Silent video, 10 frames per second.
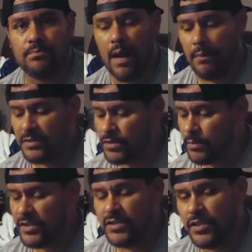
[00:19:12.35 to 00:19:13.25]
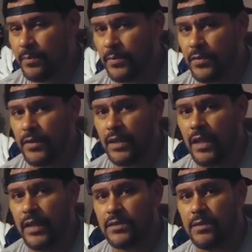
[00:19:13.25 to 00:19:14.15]
Probably still be cheaper than
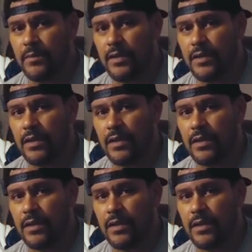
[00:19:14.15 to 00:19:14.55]
like some of the